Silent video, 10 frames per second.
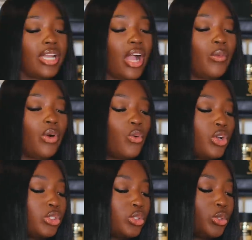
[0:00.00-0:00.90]
now we're
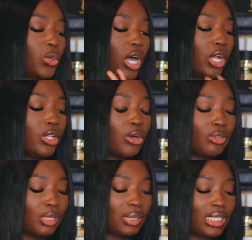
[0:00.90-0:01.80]
on to uh,
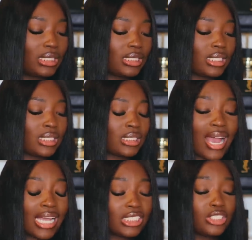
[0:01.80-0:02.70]
clothing pieces
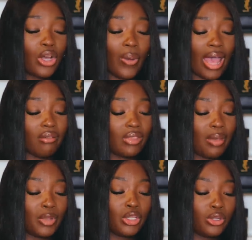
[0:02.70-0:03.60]
i actually don't have
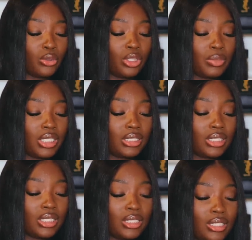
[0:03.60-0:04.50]
that many clothing
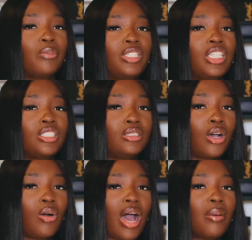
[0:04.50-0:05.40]
pieces but just
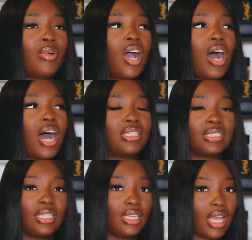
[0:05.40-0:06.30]
know i'm
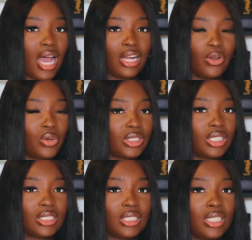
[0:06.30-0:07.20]
constantly adding onto
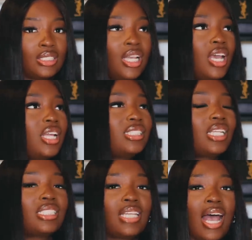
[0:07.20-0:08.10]
this list
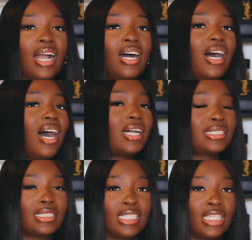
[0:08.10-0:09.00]
tiktok
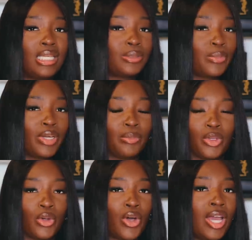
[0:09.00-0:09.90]
constantly keeps on putting
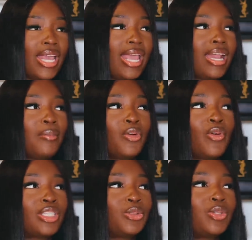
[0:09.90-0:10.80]
me on and i'm
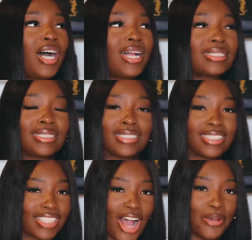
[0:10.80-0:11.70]
going to constantly
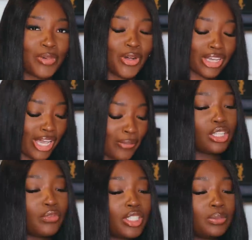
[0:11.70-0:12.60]
shop okay so
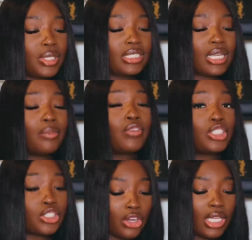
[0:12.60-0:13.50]
the first piece that i'm for
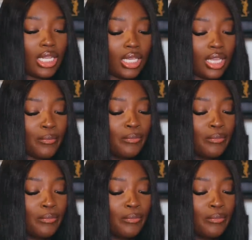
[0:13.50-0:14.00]
sure getting